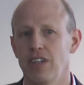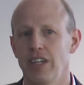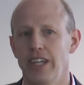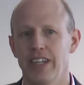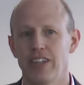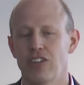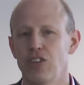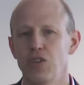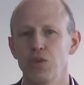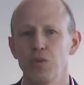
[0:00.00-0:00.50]

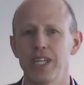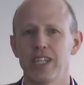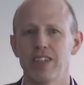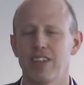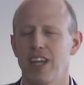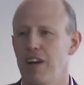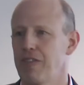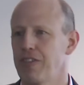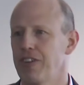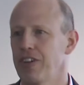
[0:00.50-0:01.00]
And 2 weeks
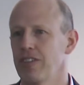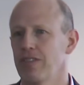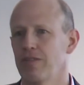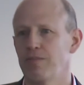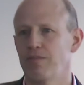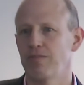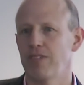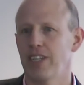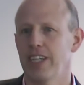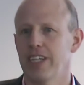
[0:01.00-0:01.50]
after
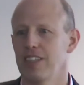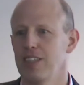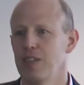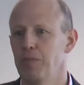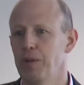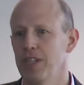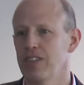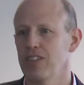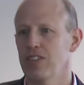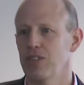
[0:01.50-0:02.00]
taking the
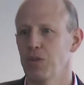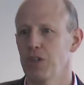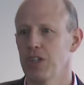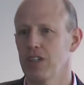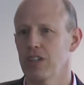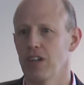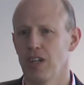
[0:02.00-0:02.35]
bus to work,